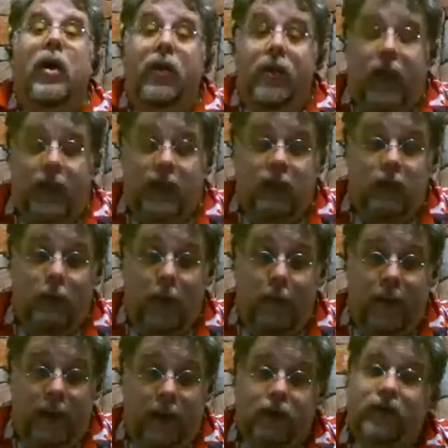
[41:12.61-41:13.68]
Thank you to my
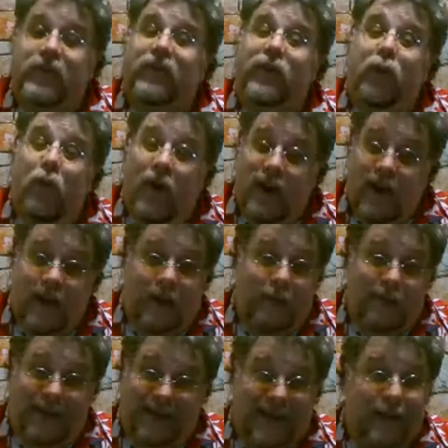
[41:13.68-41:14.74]
patrons. If you want to help
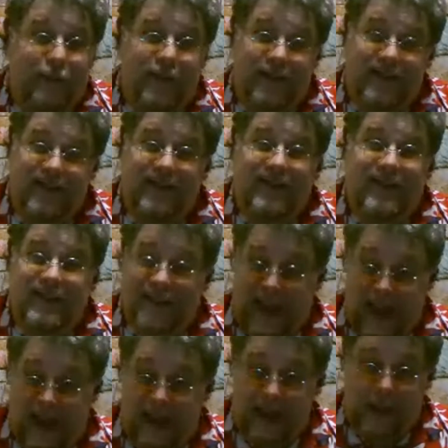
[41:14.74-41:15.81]
me keep this
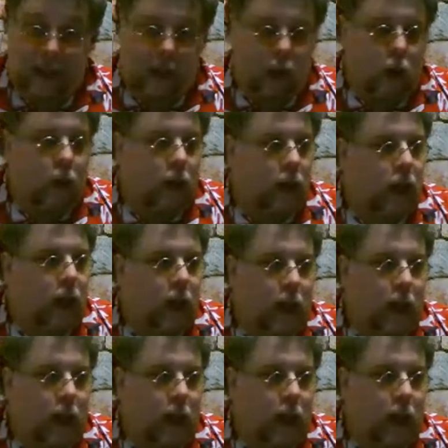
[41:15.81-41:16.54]
insanity going,